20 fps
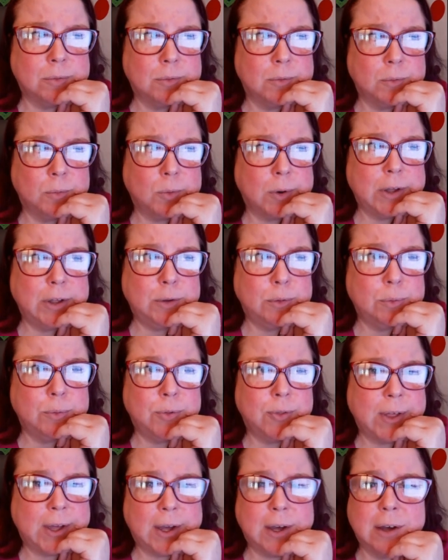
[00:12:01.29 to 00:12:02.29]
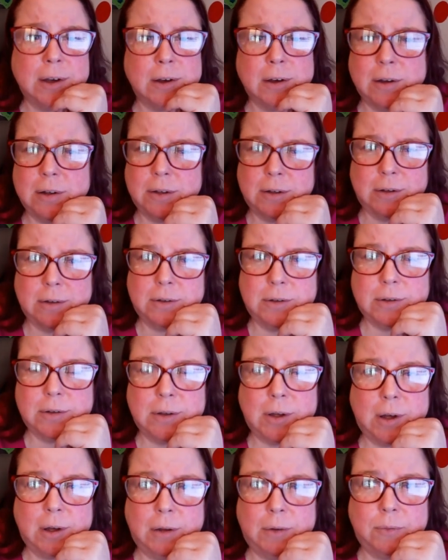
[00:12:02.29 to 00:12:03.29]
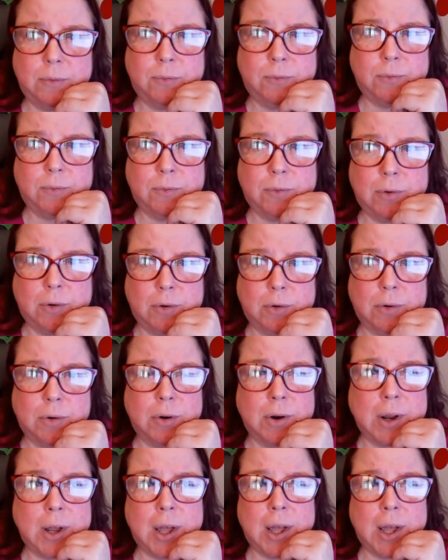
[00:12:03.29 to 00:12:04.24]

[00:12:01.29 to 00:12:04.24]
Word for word: what you think of her.